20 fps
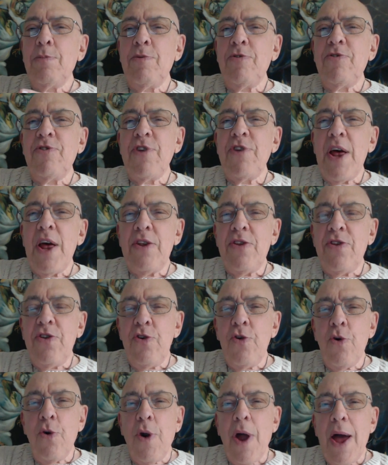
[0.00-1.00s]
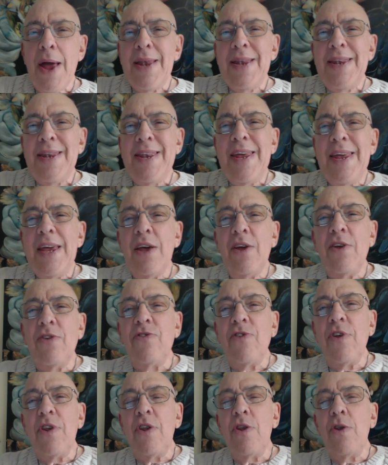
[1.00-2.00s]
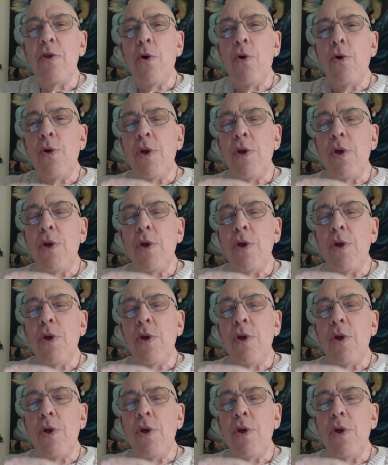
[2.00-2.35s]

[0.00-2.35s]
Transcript: to present your ideas and